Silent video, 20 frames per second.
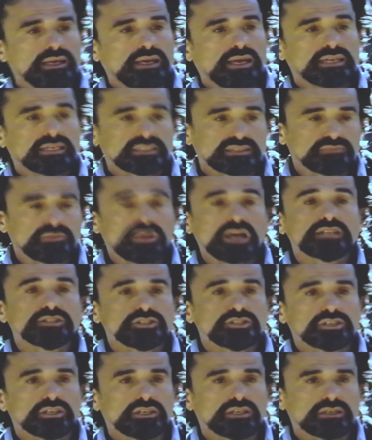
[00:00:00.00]

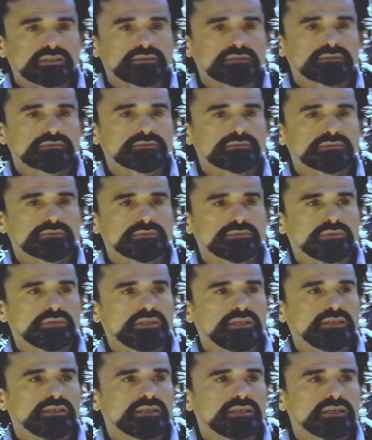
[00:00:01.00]
expunging
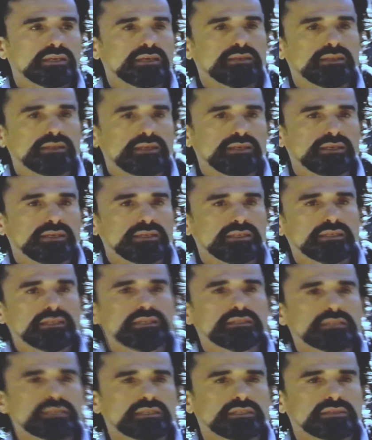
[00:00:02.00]
the, the
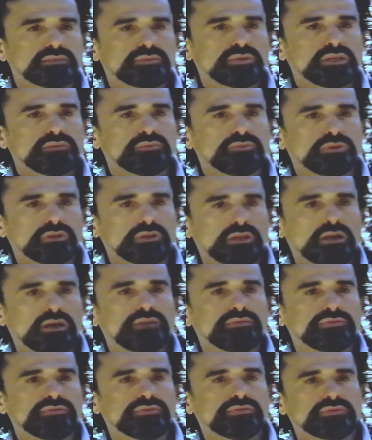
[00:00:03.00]
indigenous people
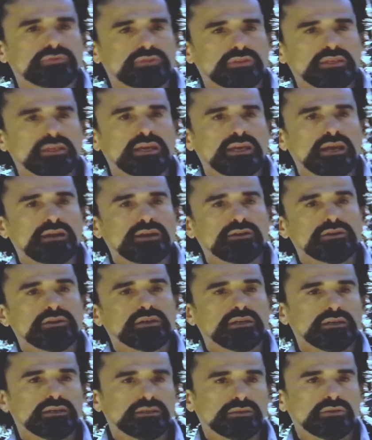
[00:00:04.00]
of the
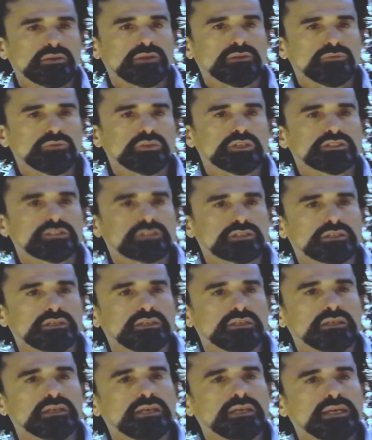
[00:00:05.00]
area in, in which
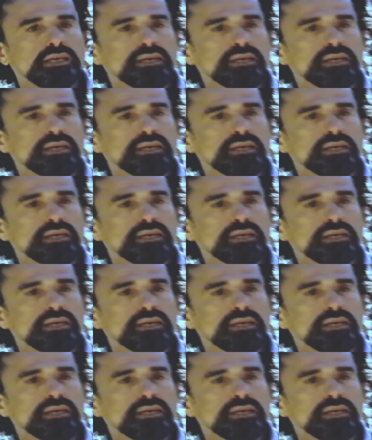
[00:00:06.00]
the,